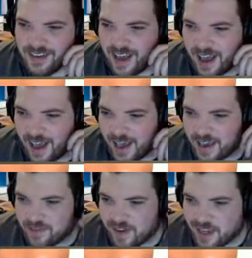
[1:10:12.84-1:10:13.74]

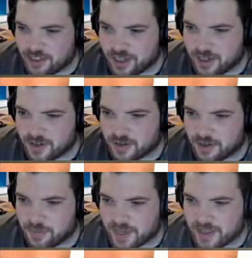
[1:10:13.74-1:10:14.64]
If Adrian
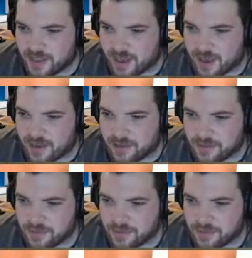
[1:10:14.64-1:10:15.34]
could be there,